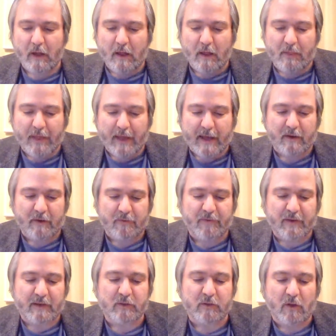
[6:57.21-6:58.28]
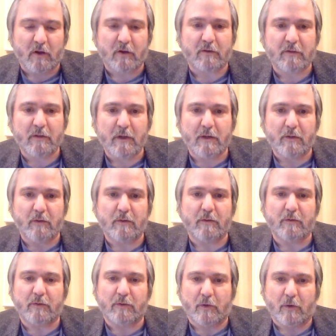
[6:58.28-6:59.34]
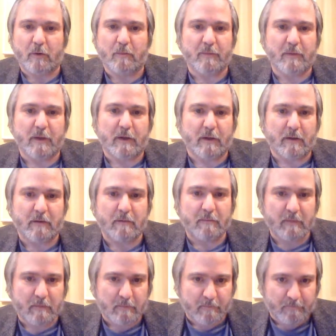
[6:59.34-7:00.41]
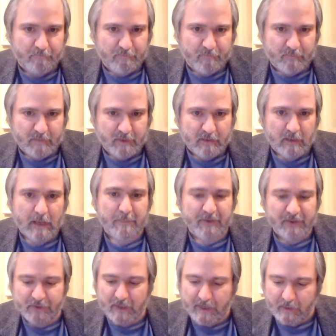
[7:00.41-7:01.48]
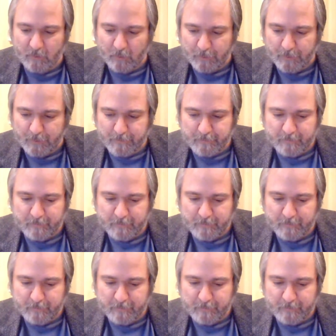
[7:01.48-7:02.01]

that affects long-term uh, climate cycles